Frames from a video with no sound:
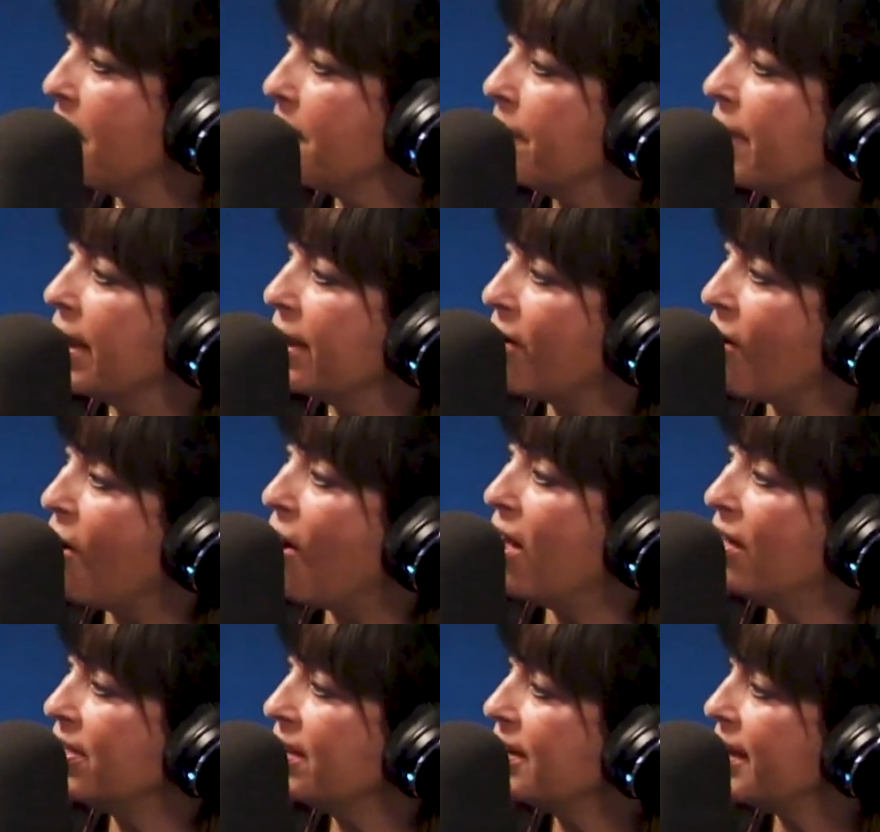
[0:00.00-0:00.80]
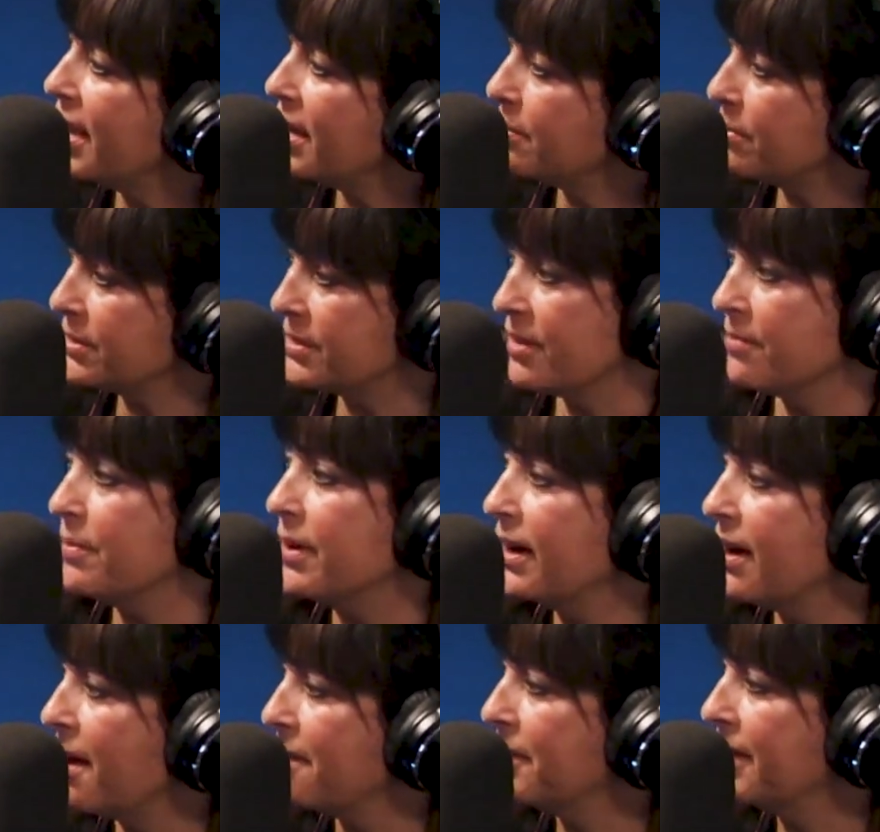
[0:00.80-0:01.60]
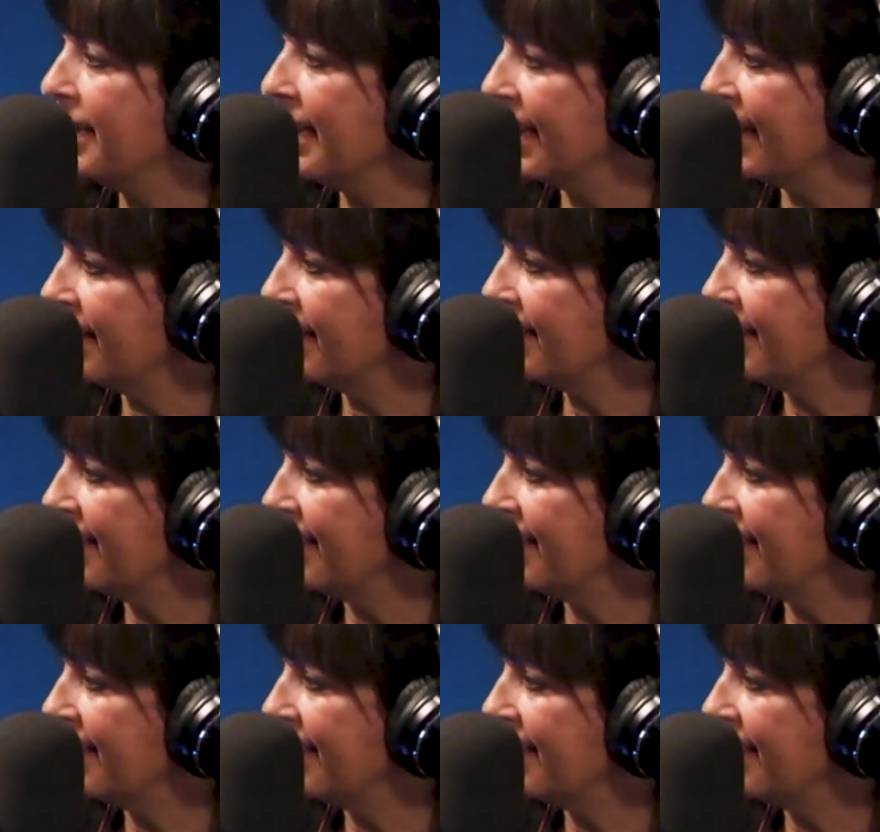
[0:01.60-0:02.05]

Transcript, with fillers: but all the neighbors have been coming in